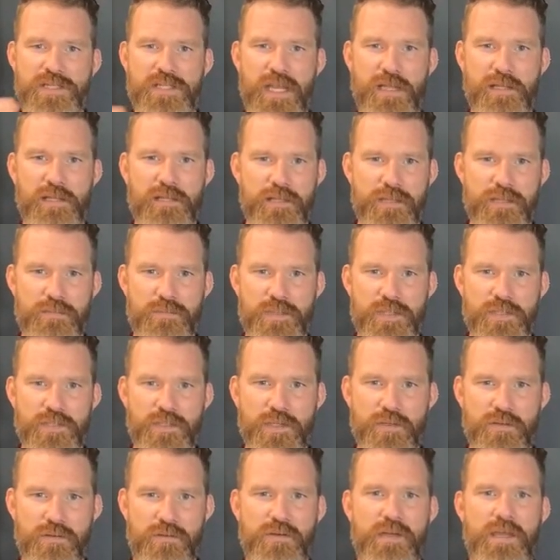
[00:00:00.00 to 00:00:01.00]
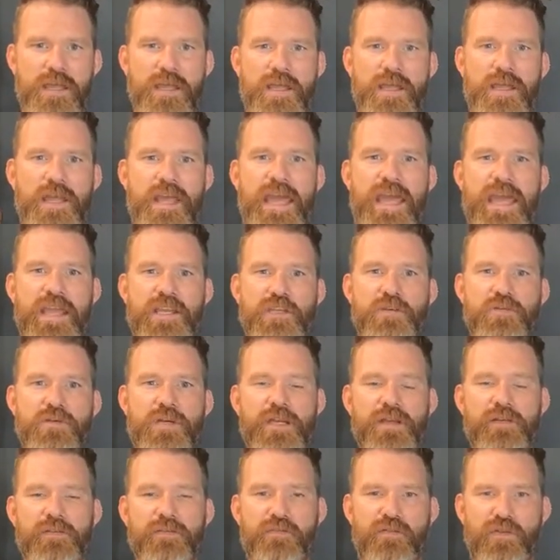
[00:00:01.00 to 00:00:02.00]
selling them to you,
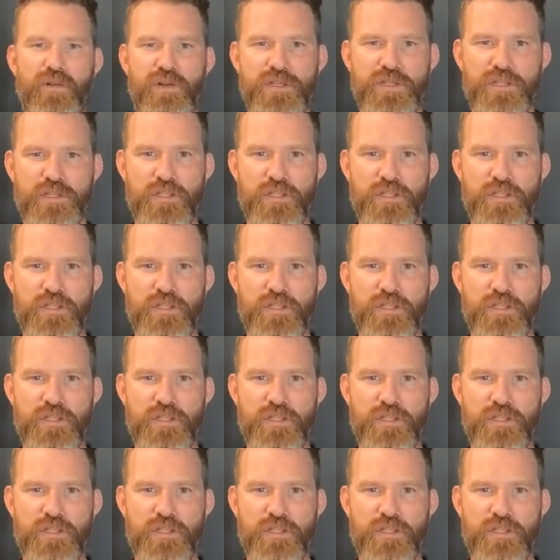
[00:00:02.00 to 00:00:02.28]
and you get a full